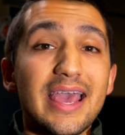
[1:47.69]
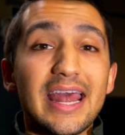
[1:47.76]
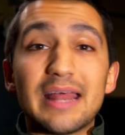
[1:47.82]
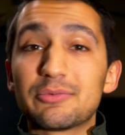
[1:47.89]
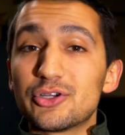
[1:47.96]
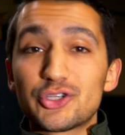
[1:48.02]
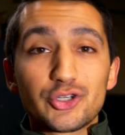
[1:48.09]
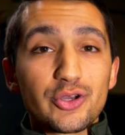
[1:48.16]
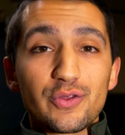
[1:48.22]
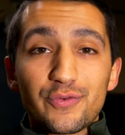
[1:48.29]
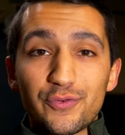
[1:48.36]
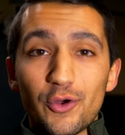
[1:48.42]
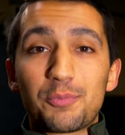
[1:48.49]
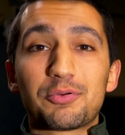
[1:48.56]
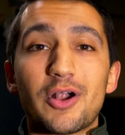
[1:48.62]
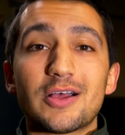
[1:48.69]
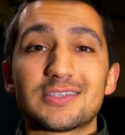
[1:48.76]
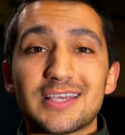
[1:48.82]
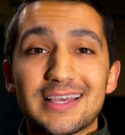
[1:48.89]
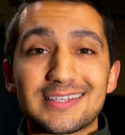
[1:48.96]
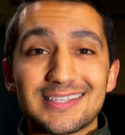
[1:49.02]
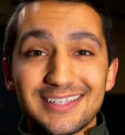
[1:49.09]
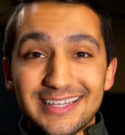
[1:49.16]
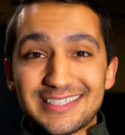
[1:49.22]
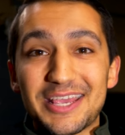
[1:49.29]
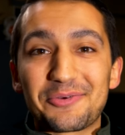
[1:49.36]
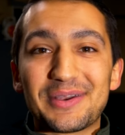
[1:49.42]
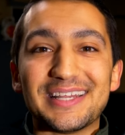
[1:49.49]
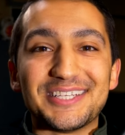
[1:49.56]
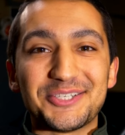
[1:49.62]
And I'm gonna show you the full process. Let's
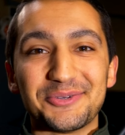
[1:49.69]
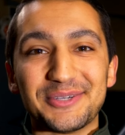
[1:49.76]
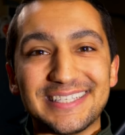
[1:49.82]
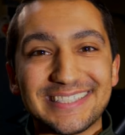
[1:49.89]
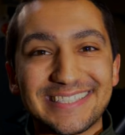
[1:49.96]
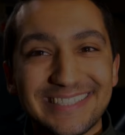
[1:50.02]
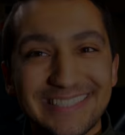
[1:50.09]
get right into it.